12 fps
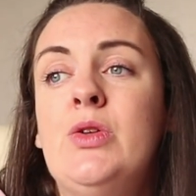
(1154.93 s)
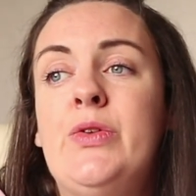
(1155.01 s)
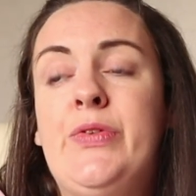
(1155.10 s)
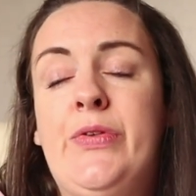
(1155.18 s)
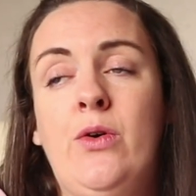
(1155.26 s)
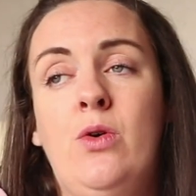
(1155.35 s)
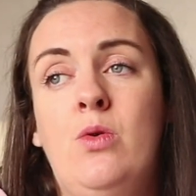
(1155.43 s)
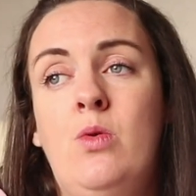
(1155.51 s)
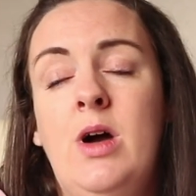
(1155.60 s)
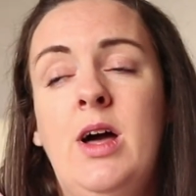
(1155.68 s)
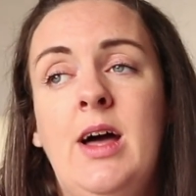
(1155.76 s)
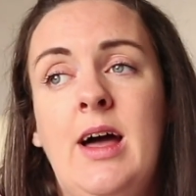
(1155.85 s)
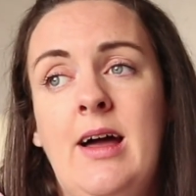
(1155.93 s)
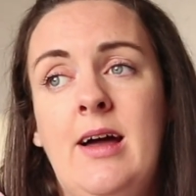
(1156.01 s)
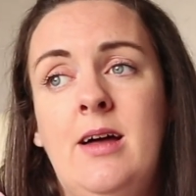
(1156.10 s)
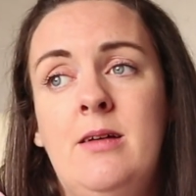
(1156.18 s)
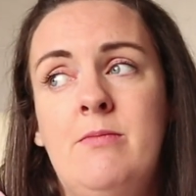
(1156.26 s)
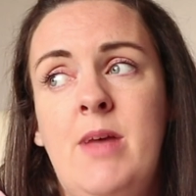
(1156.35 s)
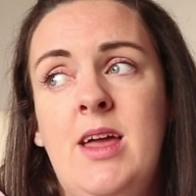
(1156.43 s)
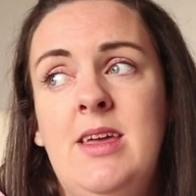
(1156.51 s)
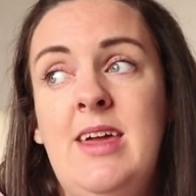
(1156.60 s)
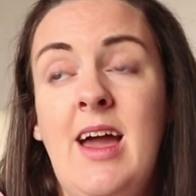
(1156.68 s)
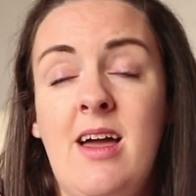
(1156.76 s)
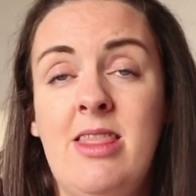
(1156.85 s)
So
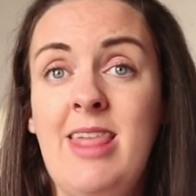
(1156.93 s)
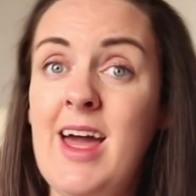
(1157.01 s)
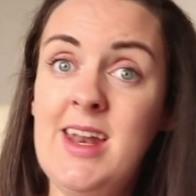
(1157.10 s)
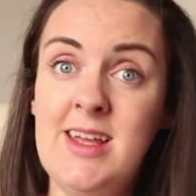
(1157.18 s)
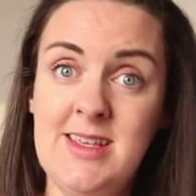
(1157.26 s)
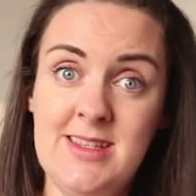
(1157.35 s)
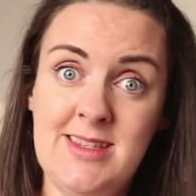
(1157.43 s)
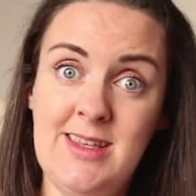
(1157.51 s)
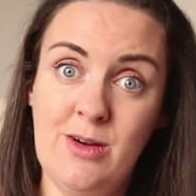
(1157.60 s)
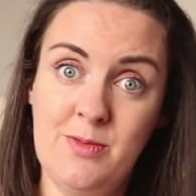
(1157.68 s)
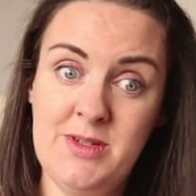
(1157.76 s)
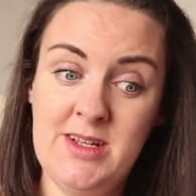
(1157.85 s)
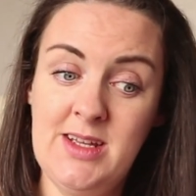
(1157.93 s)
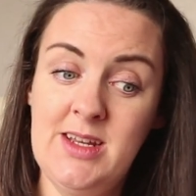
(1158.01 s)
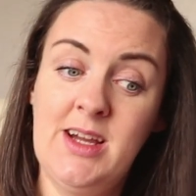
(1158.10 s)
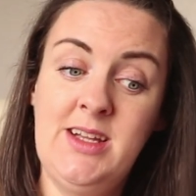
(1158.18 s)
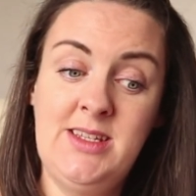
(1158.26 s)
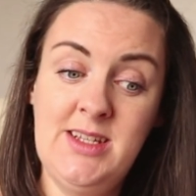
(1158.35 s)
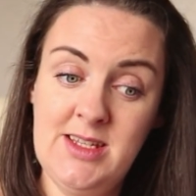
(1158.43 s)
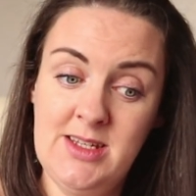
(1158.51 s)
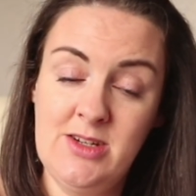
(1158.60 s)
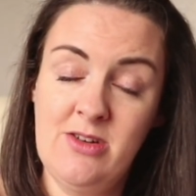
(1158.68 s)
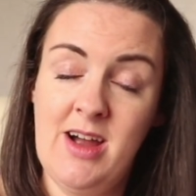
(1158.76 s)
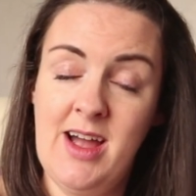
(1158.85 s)
that is the update. I
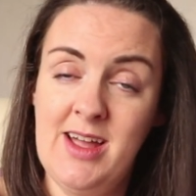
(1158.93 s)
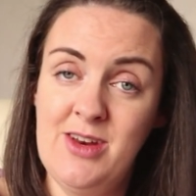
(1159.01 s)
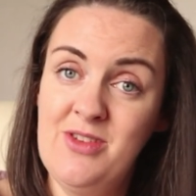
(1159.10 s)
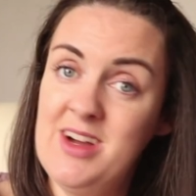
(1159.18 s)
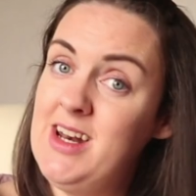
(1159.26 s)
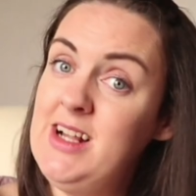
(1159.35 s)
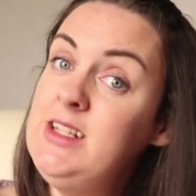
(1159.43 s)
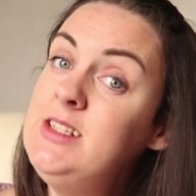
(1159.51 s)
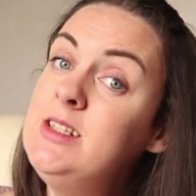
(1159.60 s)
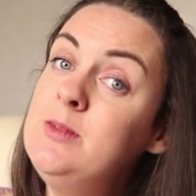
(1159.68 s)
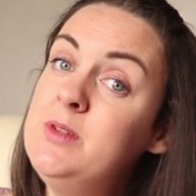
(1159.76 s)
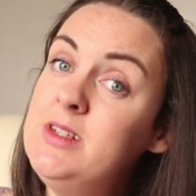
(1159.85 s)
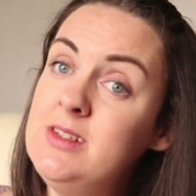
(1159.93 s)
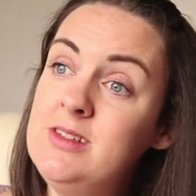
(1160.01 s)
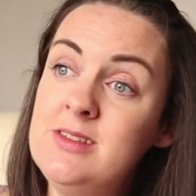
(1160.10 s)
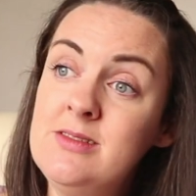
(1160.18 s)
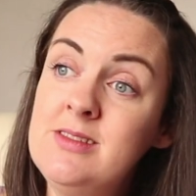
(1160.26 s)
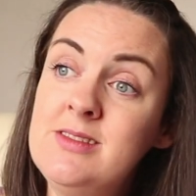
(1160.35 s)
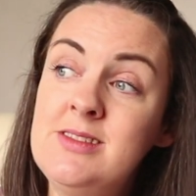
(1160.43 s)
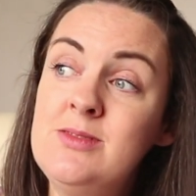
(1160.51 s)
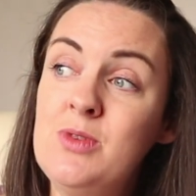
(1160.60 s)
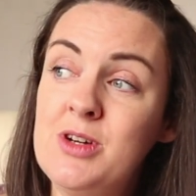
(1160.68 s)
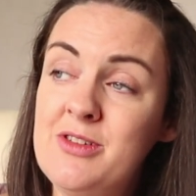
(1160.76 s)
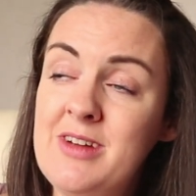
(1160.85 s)
didn't cry. I know I got a little bit
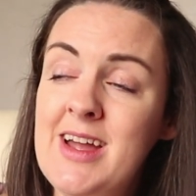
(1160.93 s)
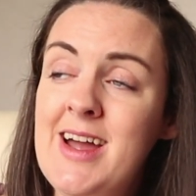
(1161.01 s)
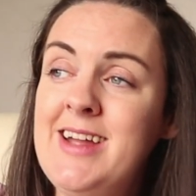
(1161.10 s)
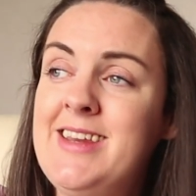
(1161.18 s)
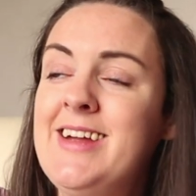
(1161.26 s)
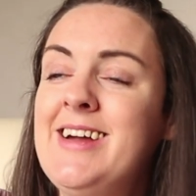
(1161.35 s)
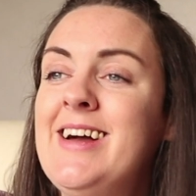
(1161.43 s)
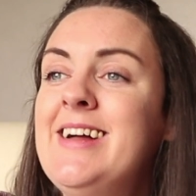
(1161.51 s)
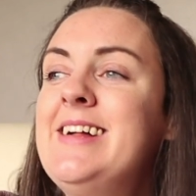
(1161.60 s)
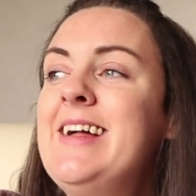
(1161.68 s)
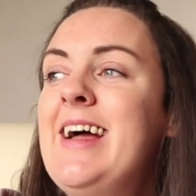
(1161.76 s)
watery-eyed.